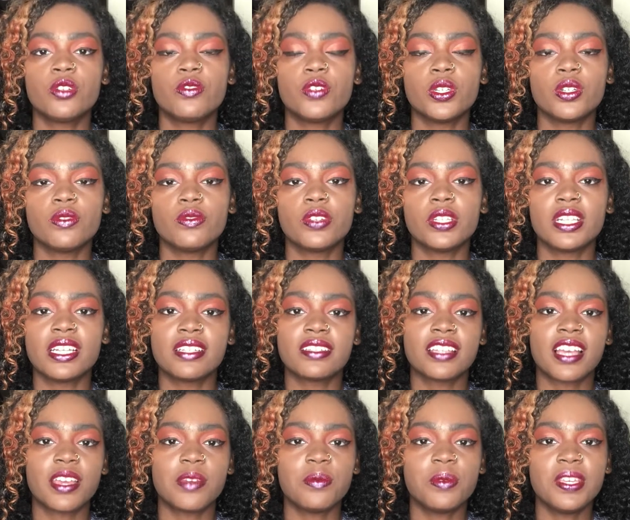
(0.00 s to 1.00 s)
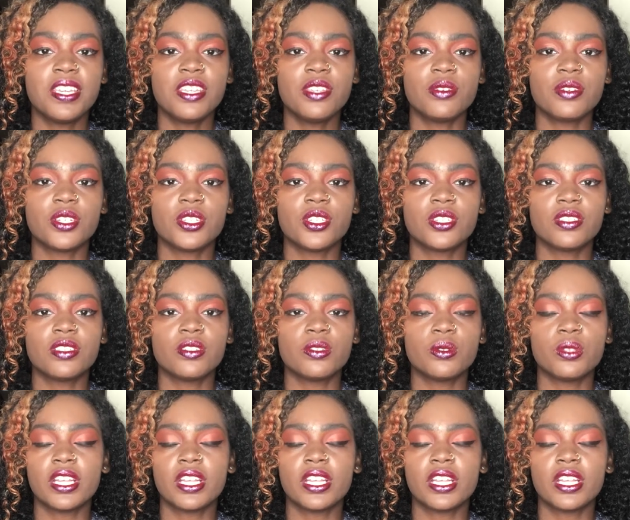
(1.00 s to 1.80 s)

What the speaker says: If you don't feel like typing, you can just do